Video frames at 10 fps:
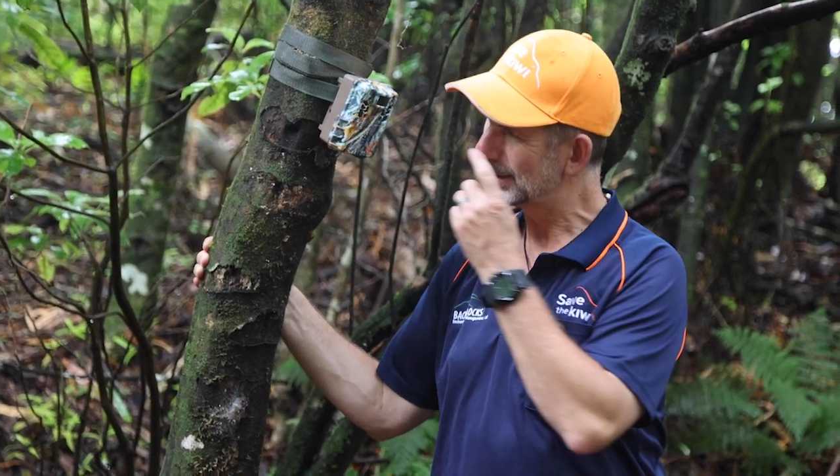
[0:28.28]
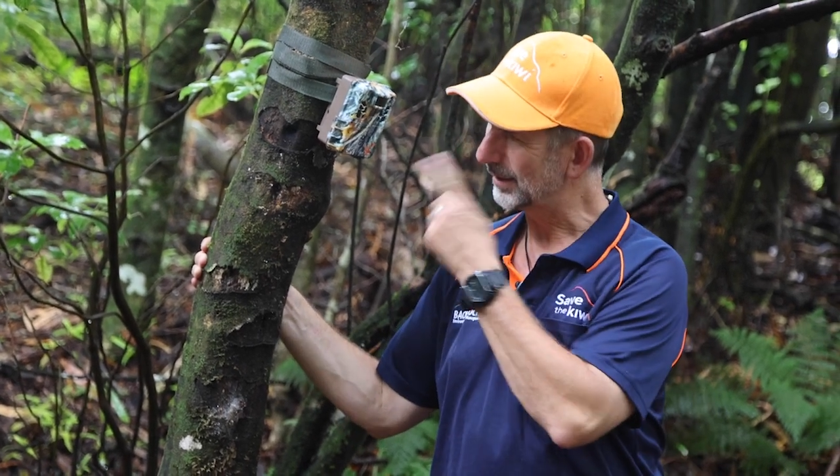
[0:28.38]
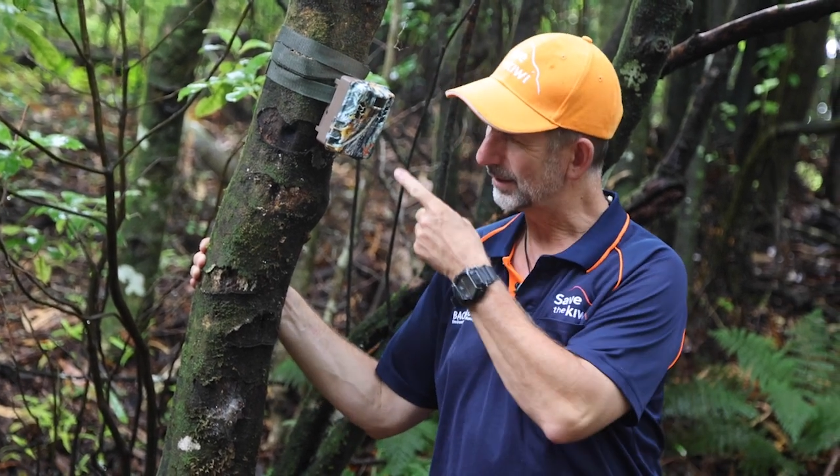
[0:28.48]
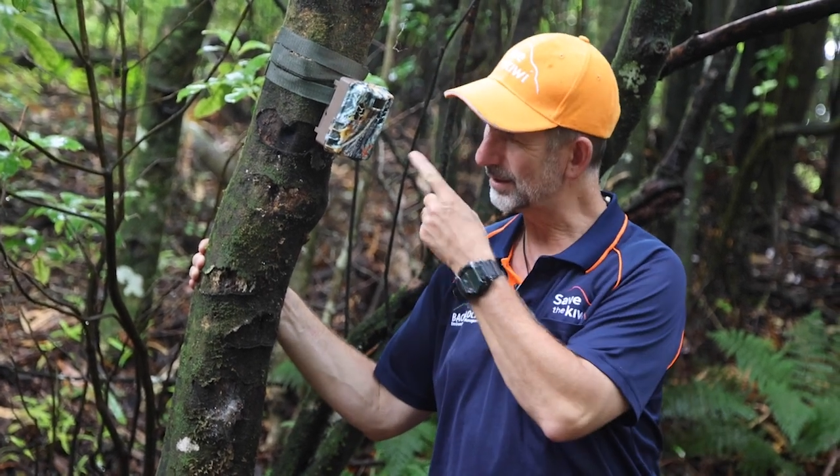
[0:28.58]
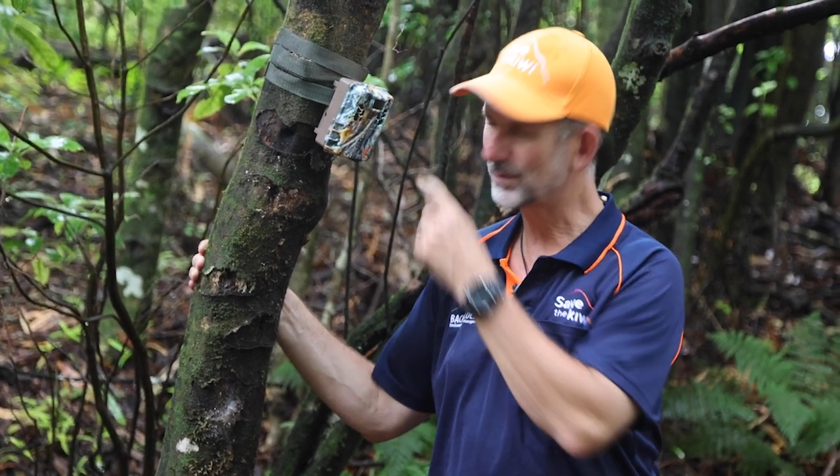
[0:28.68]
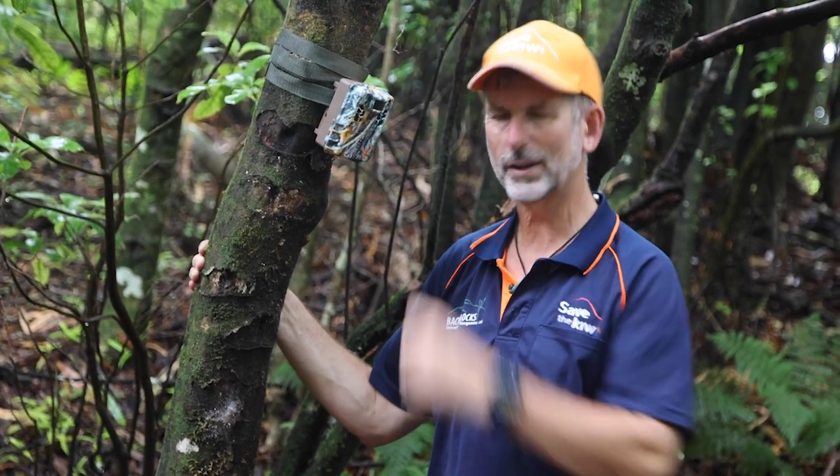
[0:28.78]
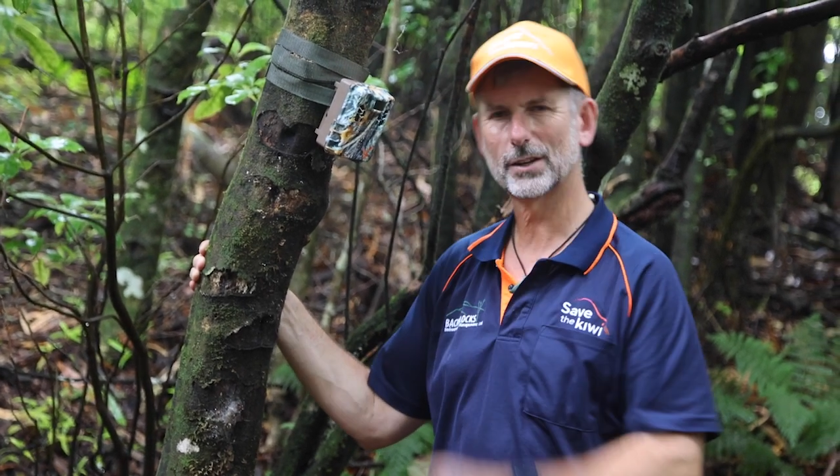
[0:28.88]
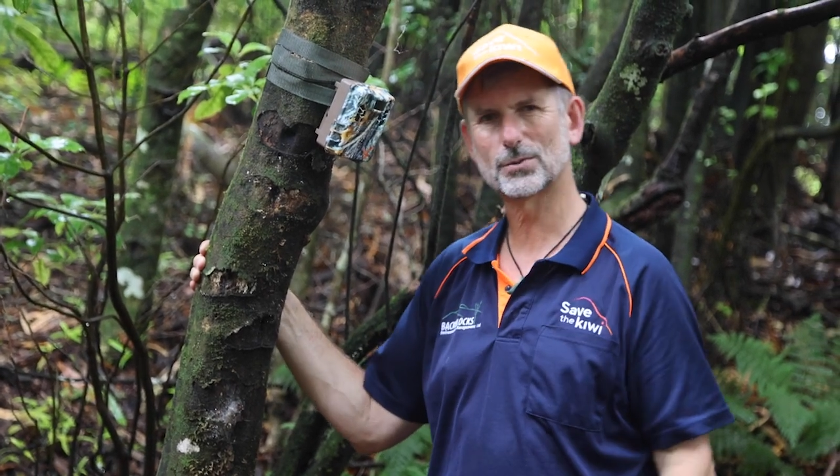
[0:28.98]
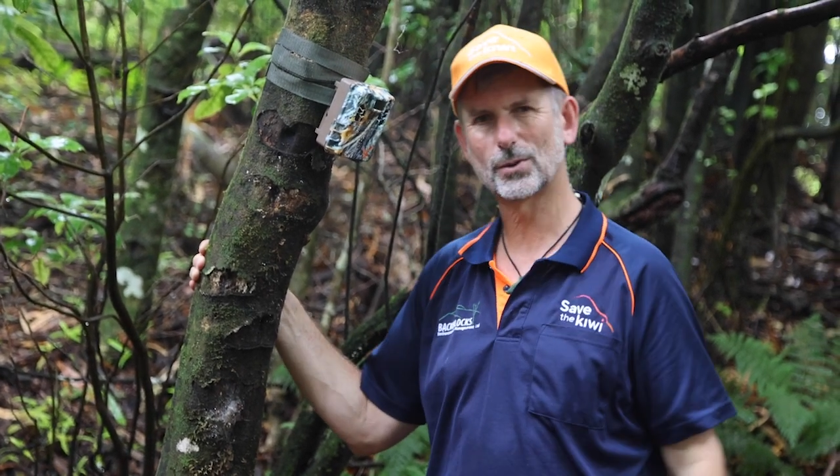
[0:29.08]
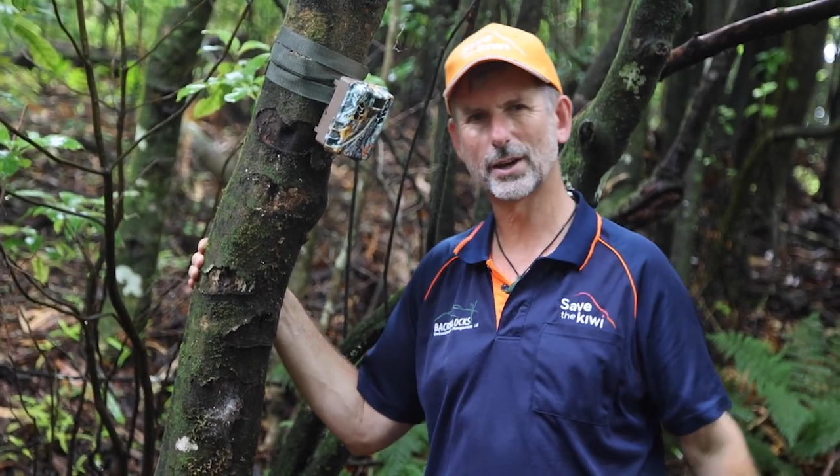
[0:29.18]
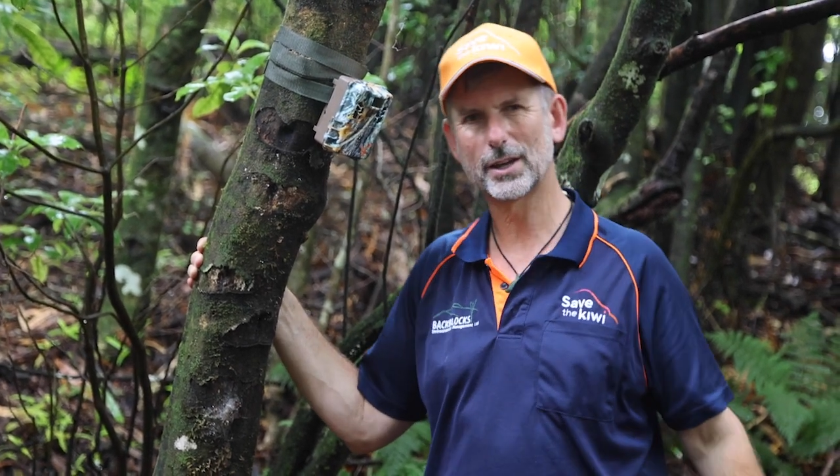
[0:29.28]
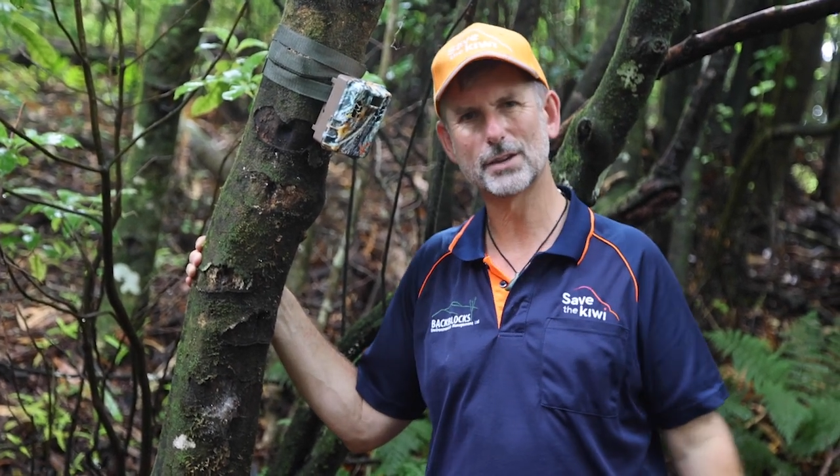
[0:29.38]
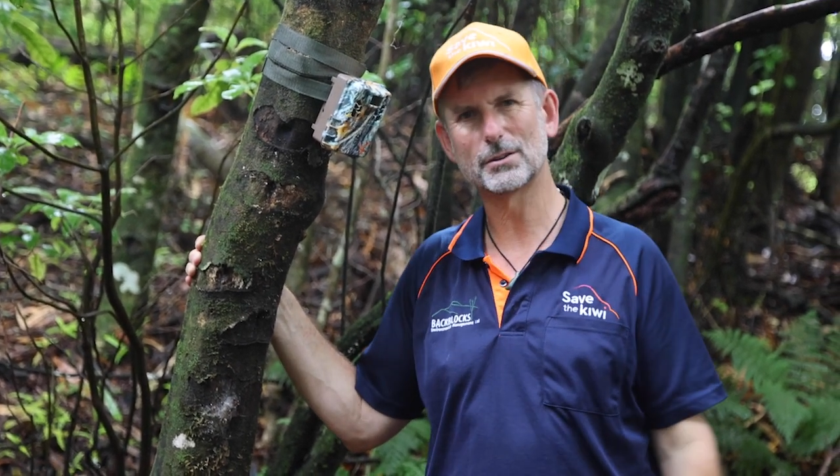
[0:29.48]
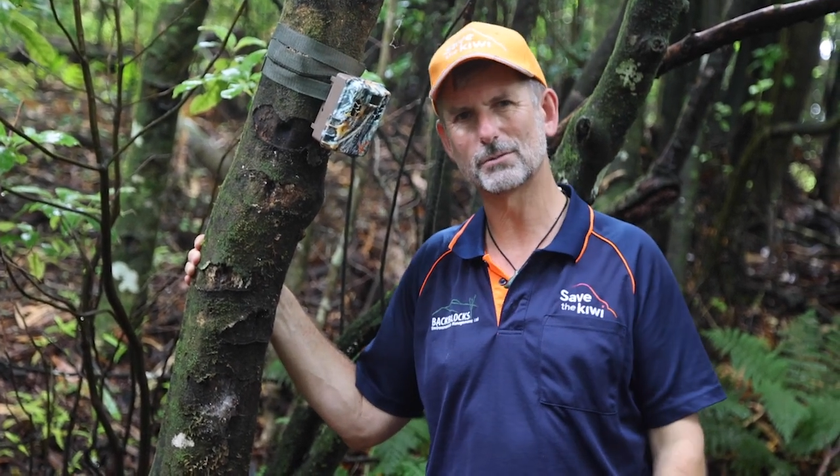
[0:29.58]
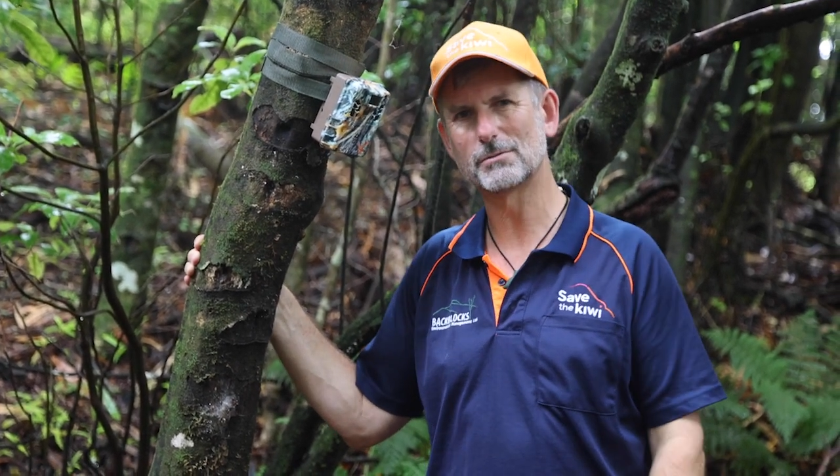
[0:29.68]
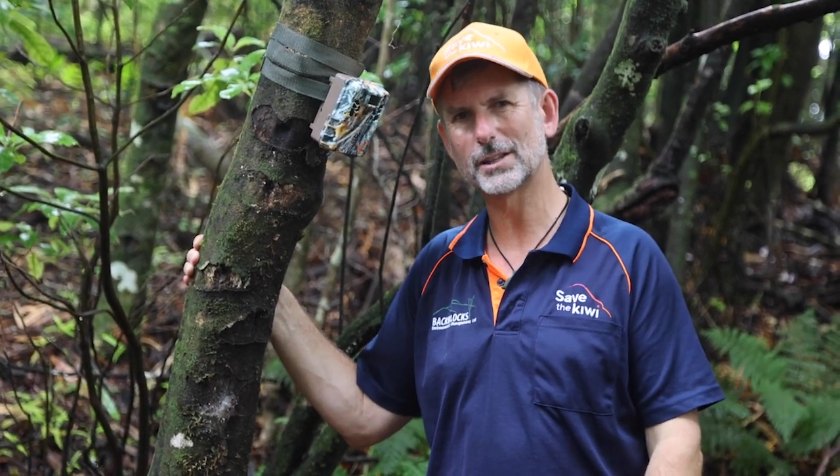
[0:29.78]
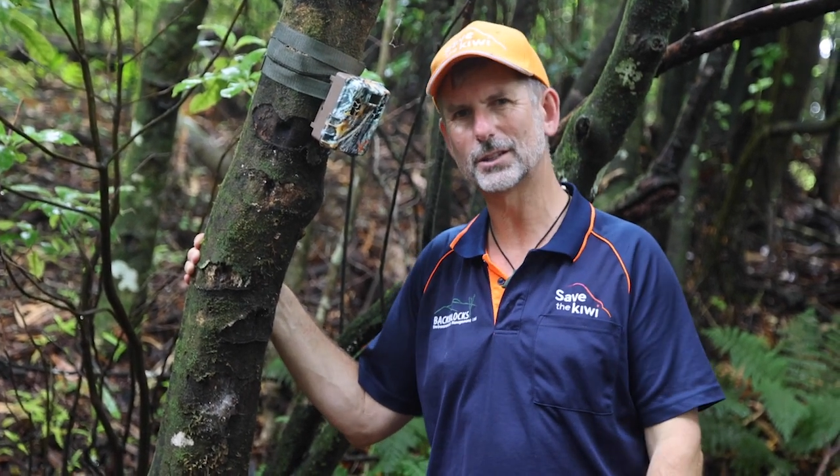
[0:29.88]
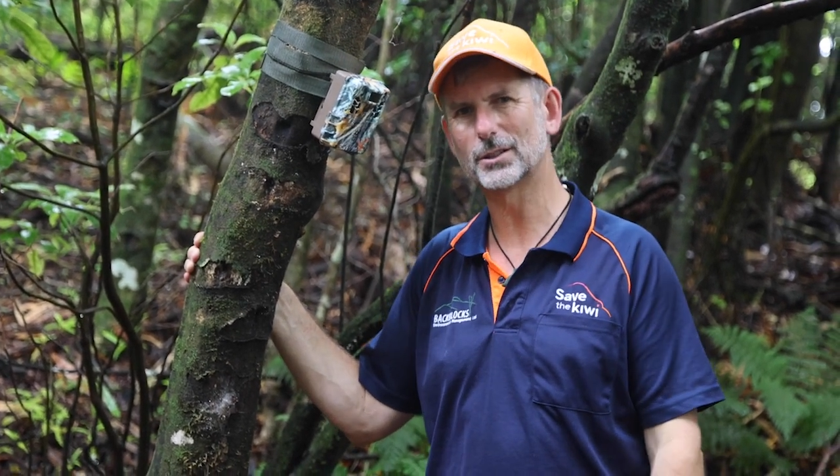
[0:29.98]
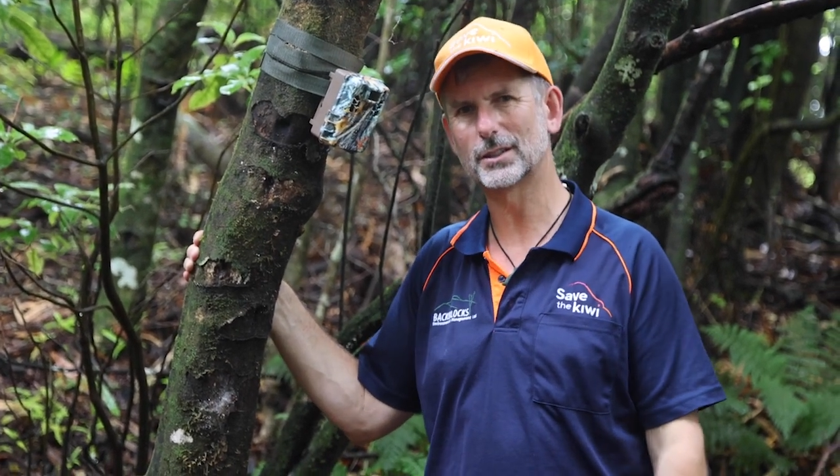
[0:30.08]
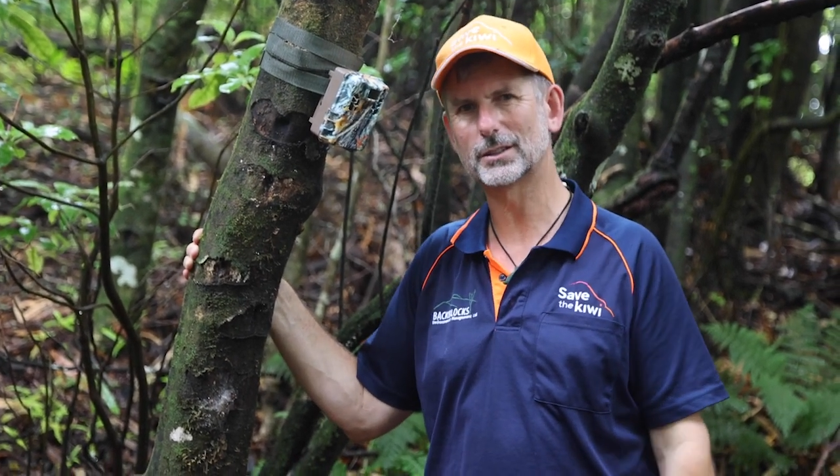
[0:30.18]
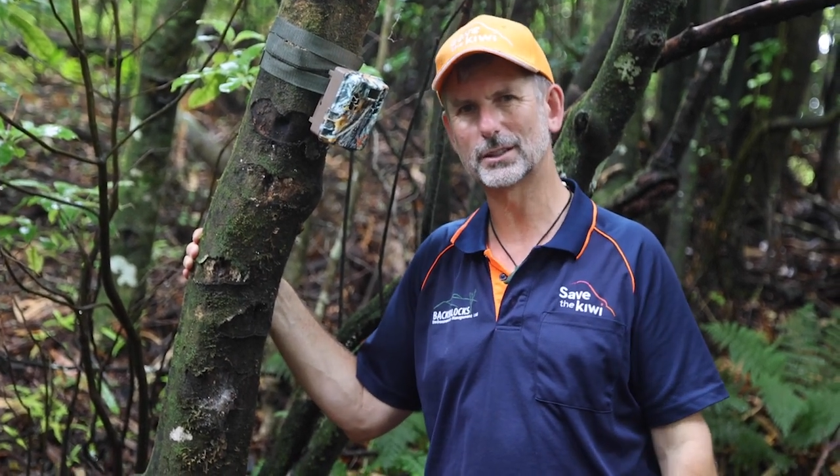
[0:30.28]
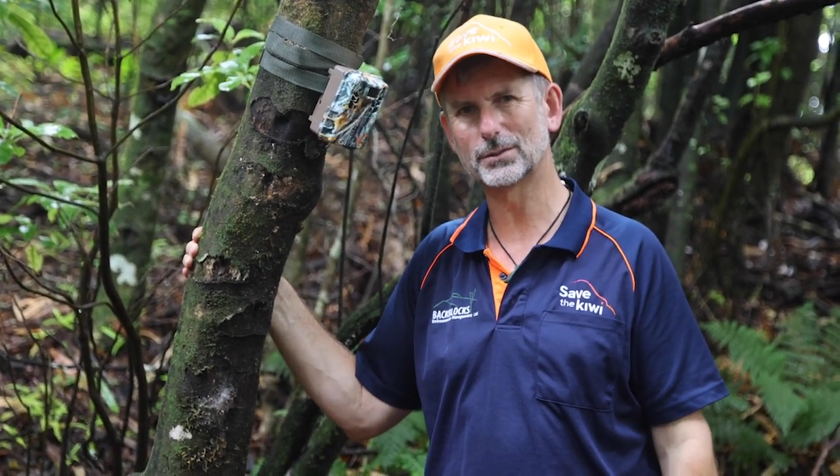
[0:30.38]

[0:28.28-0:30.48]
And these fellas right here are really good at